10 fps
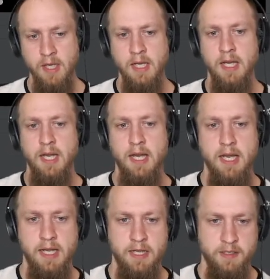
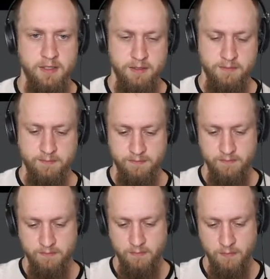And
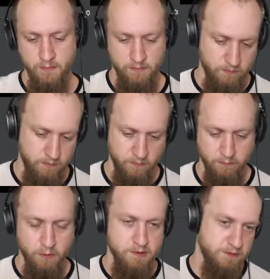4
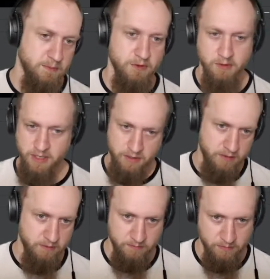of them together,
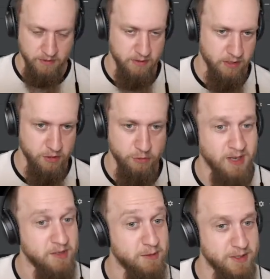it's like
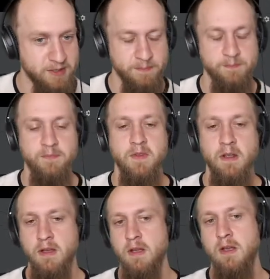200.
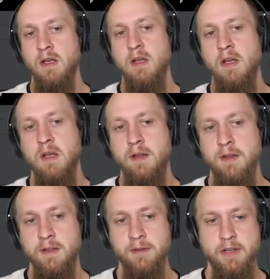
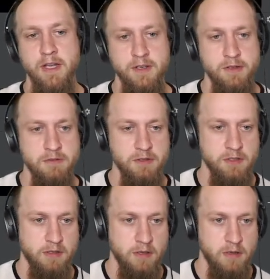You can use
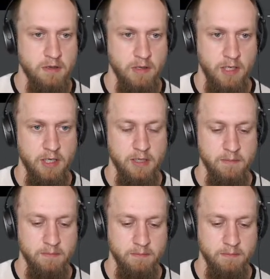the